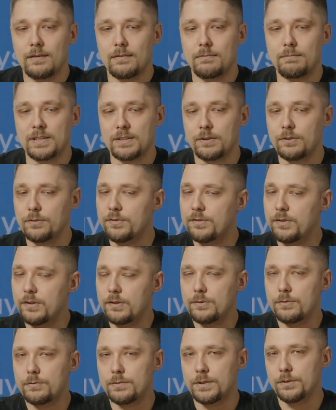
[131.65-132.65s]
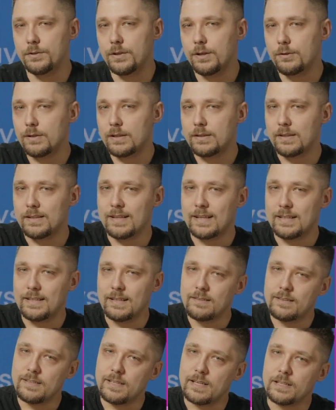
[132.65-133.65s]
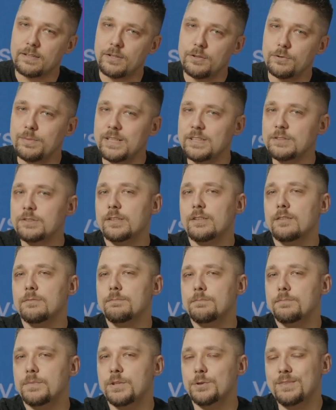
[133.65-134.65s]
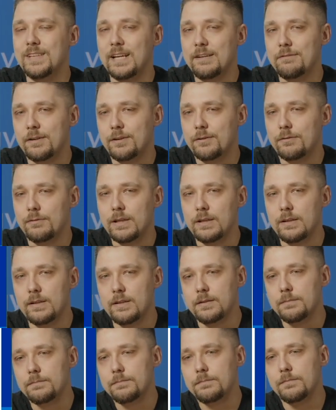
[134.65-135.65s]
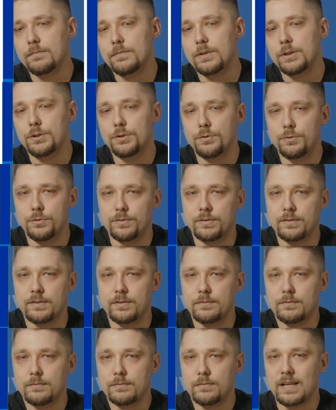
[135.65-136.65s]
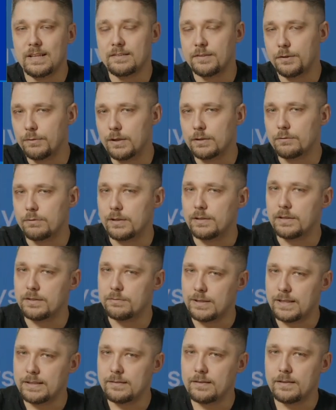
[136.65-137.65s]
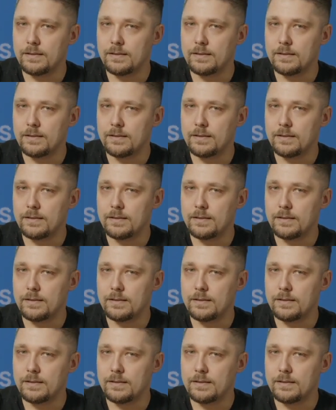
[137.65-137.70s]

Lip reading: But also, you know that in IdentityIQ bin shell, you never really use SQL queries, right?